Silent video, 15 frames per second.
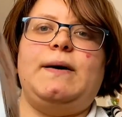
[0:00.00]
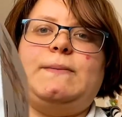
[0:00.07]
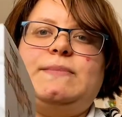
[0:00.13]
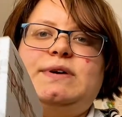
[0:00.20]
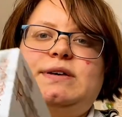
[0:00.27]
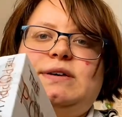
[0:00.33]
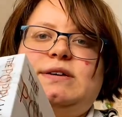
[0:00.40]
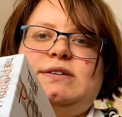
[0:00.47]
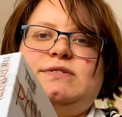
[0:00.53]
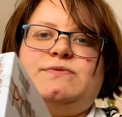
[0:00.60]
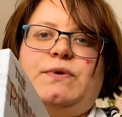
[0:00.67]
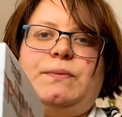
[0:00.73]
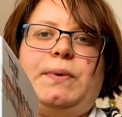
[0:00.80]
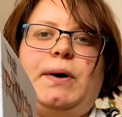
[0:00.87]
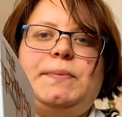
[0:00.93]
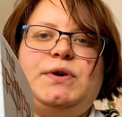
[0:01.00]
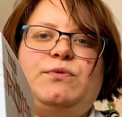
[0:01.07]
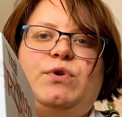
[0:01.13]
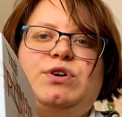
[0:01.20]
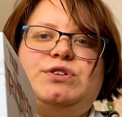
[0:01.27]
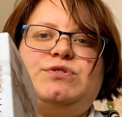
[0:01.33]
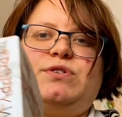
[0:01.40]
Is the Puppy
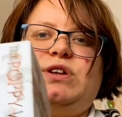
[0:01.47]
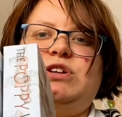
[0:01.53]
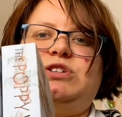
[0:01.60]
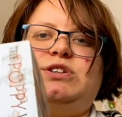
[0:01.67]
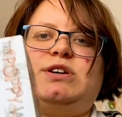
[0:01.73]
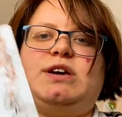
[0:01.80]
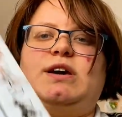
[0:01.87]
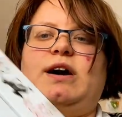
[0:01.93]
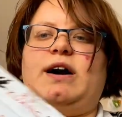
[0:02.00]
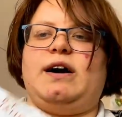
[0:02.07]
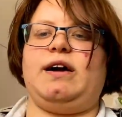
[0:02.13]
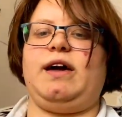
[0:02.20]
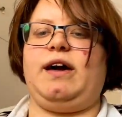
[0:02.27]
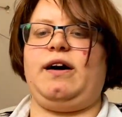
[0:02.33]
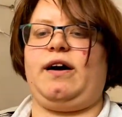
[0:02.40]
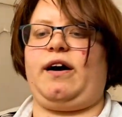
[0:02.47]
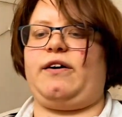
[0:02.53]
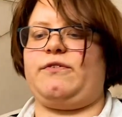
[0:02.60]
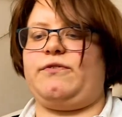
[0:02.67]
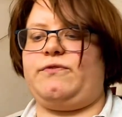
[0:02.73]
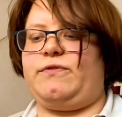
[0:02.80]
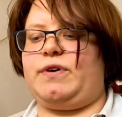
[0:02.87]
War trilogy. I have
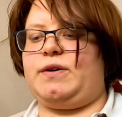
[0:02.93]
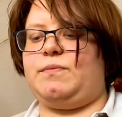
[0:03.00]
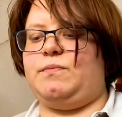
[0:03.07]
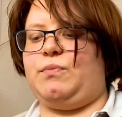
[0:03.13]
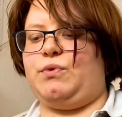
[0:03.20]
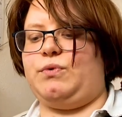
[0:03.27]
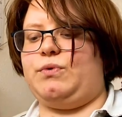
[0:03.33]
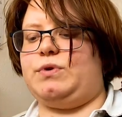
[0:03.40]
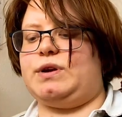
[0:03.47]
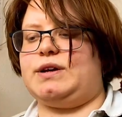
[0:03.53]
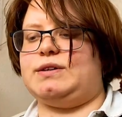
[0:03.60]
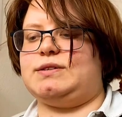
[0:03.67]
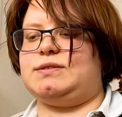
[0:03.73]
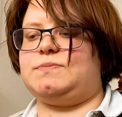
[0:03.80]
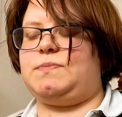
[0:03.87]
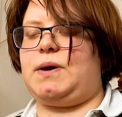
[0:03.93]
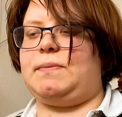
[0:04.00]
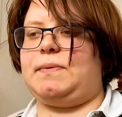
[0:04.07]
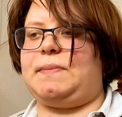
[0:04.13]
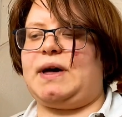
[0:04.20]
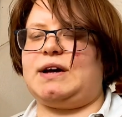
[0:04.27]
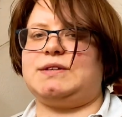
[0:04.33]
them bought as
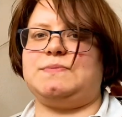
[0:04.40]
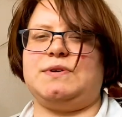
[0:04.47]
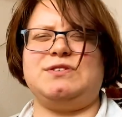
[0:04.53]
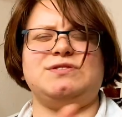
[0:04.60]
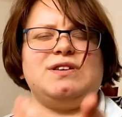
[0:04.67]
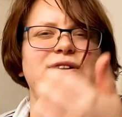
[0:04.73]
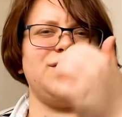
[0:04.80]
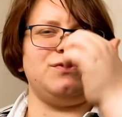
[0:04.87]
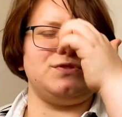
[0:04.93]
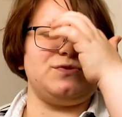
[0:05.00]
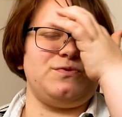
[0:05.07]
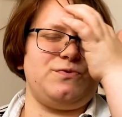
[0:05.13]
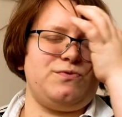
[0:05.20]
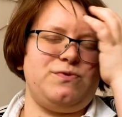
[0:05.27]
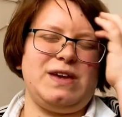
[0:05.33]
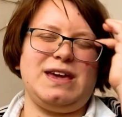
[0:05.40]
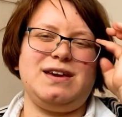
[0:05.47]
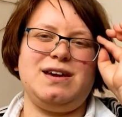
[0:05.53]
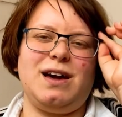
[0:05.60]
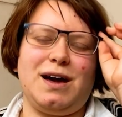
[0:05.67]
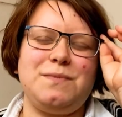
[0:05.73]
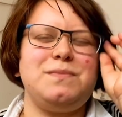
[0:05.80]
paperbacks because I also
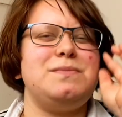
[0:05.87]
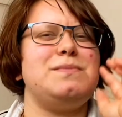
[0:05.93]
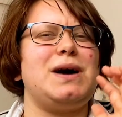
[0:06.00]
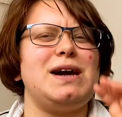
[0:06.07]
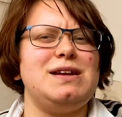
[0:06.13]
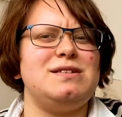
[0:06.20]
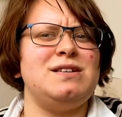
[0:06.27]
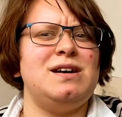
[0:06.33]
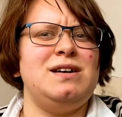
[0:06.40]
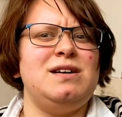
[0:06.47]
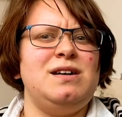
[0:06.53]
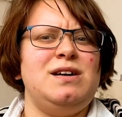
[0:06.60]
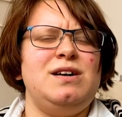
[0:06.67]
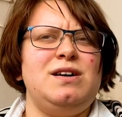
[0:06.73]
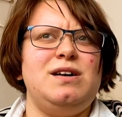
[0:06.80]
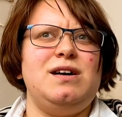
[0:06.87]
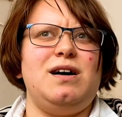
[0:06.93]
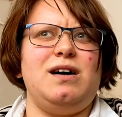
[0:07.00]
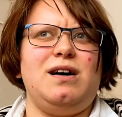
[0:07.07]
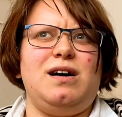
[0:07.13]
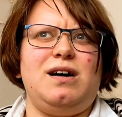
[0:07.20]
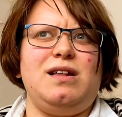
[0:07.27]
think I might
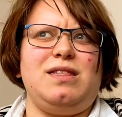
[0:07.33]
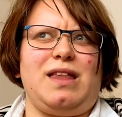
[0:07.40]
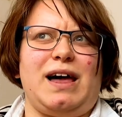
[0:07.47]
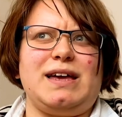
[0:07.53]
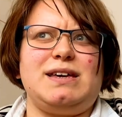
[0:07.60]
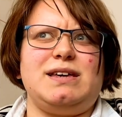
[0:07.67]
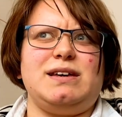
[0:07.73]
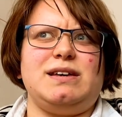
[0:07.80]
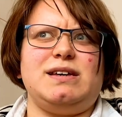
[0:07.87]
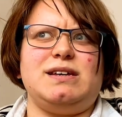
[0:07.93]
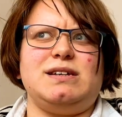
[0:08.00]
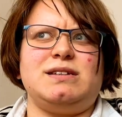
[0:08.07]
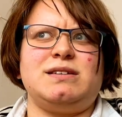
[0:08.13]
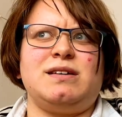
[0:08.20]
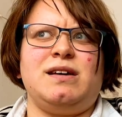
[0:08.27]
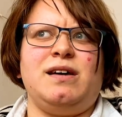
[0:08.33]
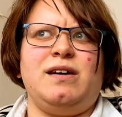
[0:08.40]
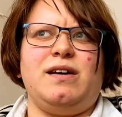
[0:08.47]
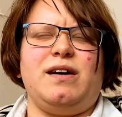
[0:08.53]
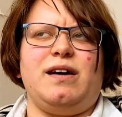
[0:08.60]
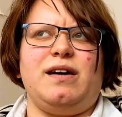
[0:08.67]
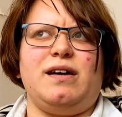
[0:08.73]
like it,
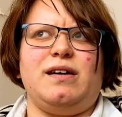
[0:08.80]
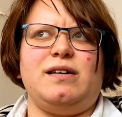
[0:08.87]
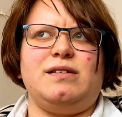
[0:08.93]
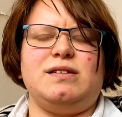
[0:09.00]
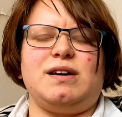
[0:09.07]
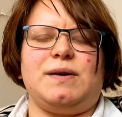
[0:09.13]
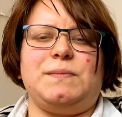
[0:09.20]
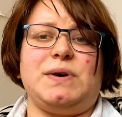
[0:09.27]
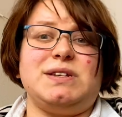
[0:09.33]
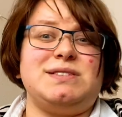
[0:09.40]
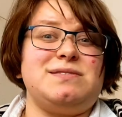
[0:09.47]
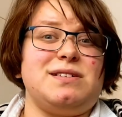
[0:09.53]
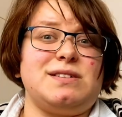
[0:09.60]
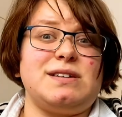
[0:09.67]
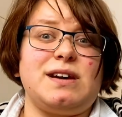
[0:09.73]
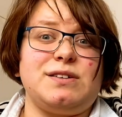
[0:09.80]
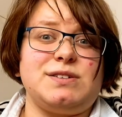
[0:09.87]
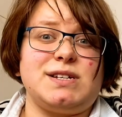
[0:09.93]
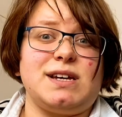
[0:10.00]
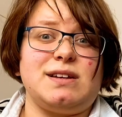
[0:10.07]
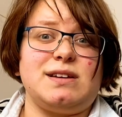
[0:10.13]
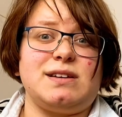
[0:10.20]
and I might start
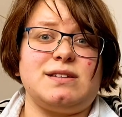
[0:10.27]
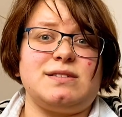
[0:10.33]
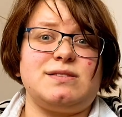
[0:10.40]
annotating it.